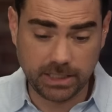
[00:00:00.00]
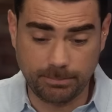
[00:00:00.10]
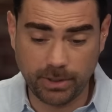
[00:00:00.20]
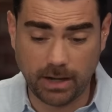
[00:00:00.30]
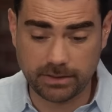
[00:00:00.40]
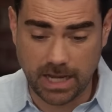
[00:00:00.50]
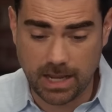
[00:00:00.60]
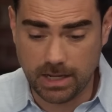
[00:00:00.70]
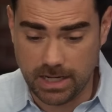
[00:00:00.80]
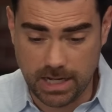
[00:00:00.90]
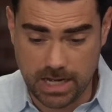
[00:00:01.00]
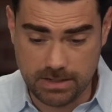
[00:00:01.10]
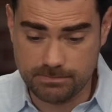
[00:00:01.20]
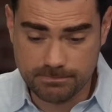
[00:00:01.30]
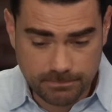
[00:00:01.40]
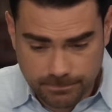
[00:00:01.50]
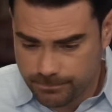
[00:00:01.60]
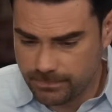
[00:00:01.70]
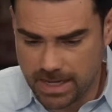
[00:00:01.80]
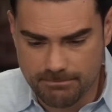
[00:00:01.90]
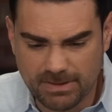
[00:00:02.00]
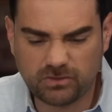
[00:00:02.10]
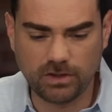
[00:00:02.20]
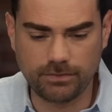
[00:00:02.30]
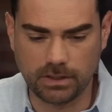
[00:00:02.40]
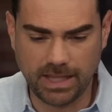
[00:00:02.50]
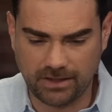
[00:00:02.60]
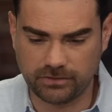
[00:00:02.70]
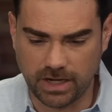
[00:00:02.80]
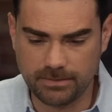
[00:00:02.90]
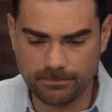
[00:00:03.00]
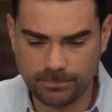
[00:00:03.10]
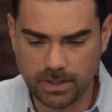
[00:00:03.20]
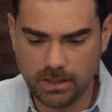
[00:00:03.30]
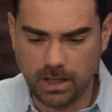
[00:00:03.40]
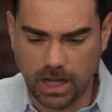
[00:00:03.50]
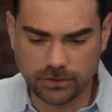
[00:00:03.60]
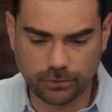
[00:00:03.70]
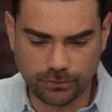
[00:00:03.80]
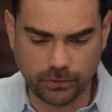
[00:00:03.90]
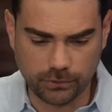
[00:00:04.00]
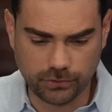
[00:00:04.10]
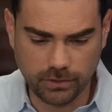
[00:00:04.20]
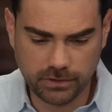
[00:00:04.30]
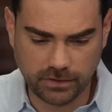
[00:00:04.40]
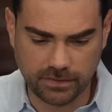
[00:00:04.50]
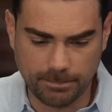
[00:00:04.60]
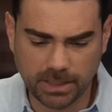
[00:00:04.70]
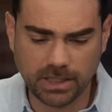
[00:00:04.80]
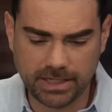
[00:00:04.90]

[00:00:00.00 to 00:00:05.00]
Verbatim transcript: He put out an, a, a, a missive last night on Truth Social. He said the Bud